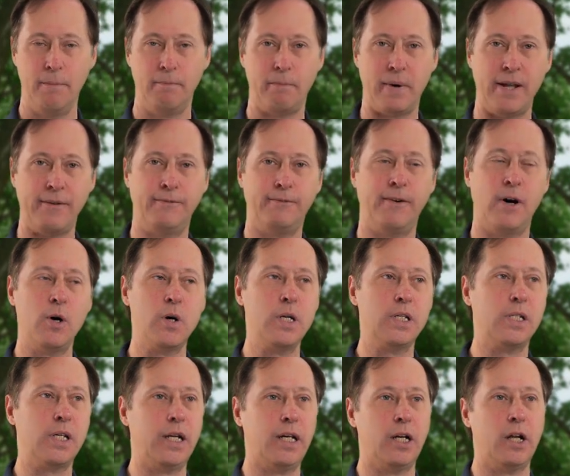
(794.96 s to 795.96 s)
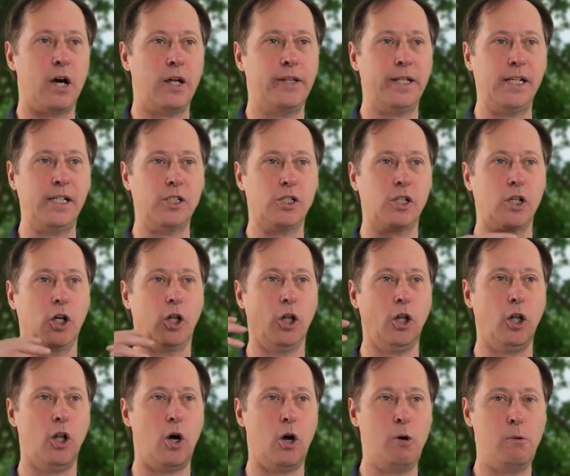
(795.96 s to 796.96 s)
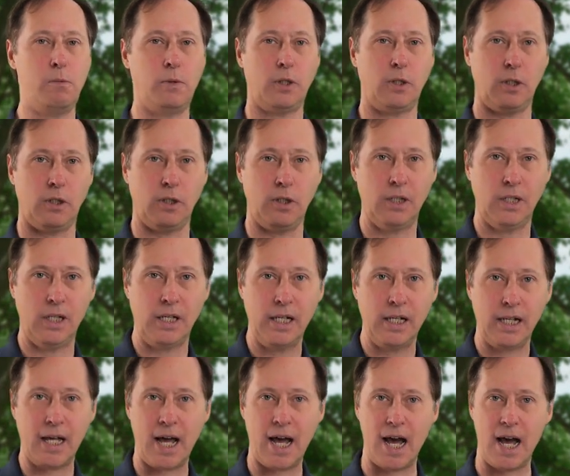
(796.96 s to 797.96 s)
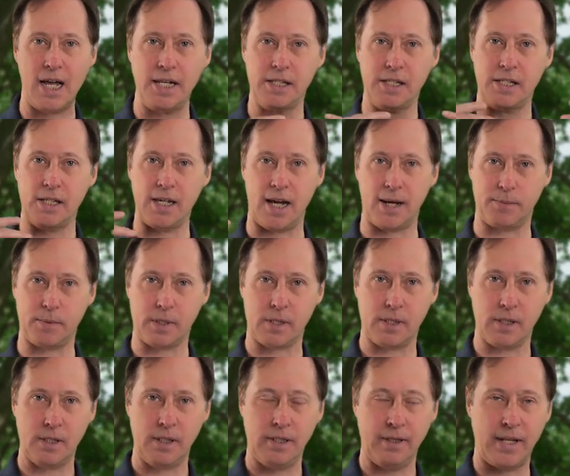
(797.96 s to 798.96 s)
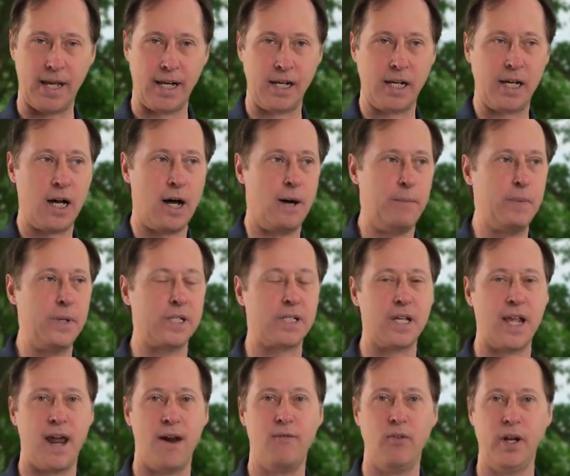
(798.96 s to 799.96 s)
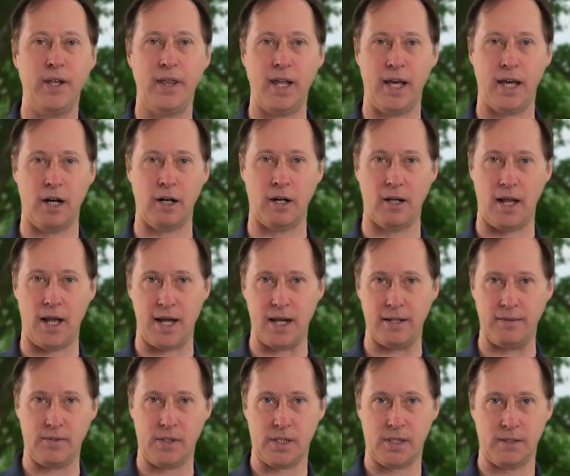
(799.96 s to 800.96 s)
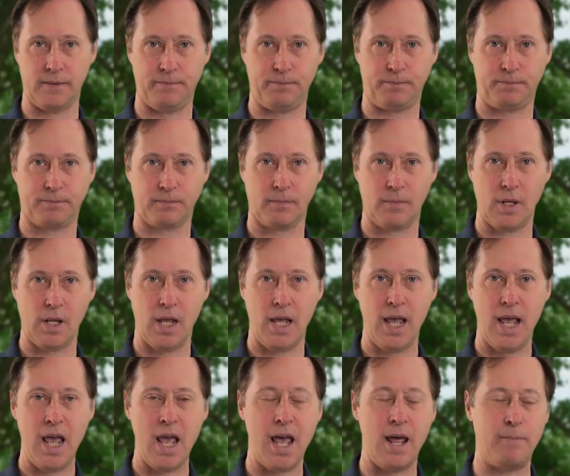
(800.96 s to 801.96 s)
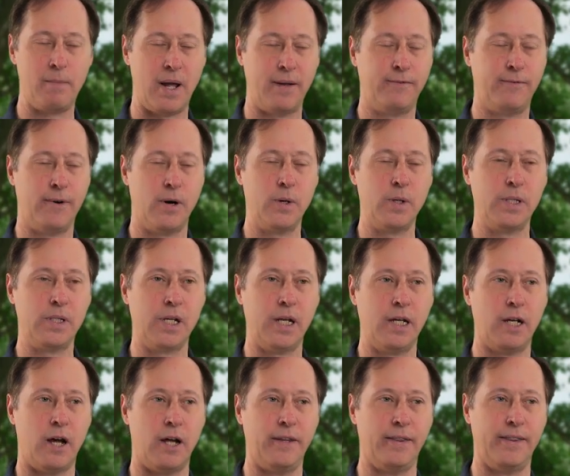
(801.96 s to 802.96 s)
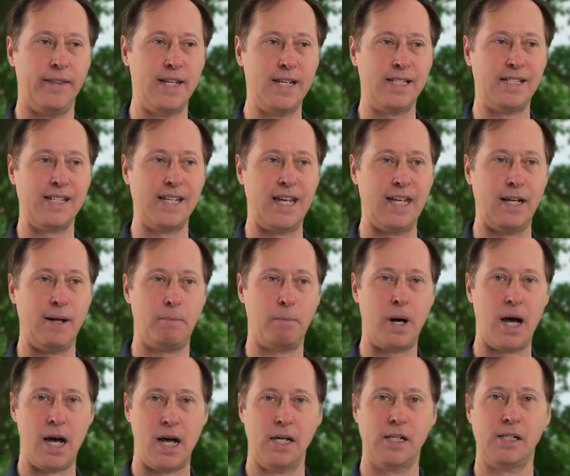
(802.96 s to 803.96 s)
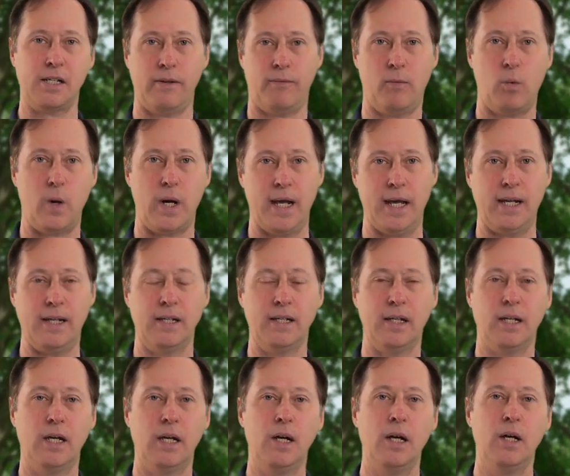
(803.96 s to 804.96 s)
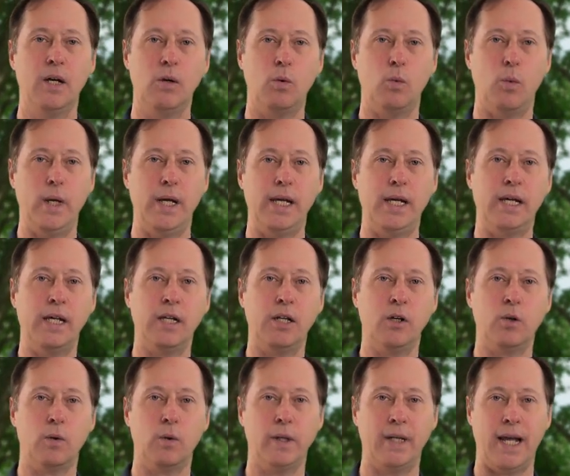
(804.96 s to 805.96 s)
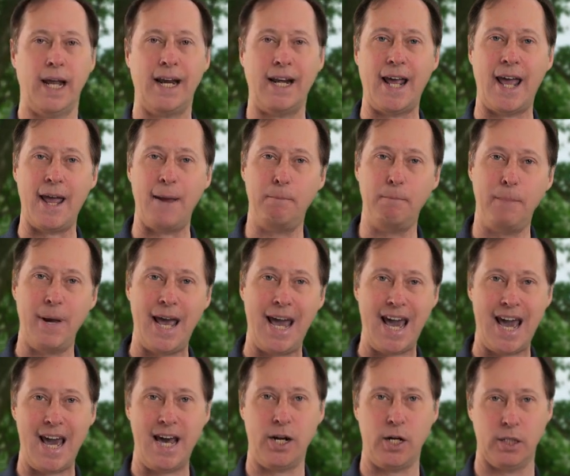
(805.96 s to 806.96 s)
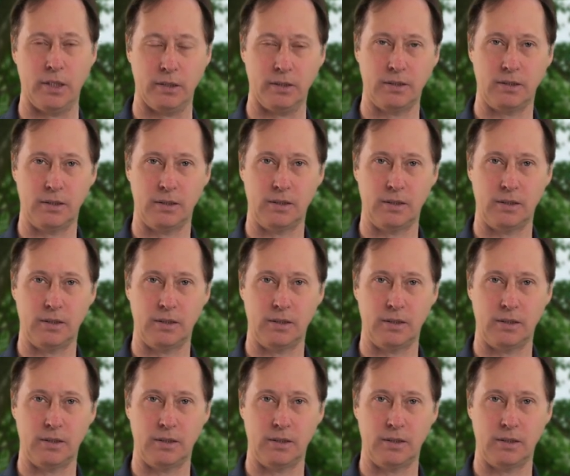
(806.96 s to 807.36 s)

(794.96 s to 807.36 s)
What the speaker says: By focusing on these global concepts that encompass everything in our lives. And by focusing on this in a positive way, we can create a pattern